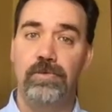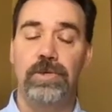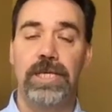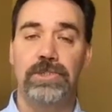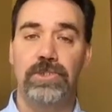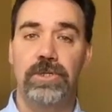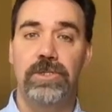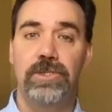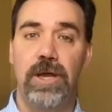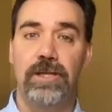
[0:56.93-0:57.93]
we'll get
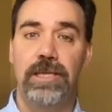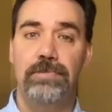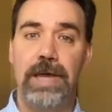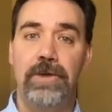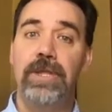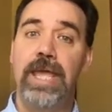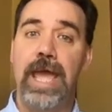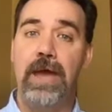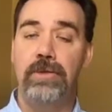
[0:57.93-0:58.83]
started talking about how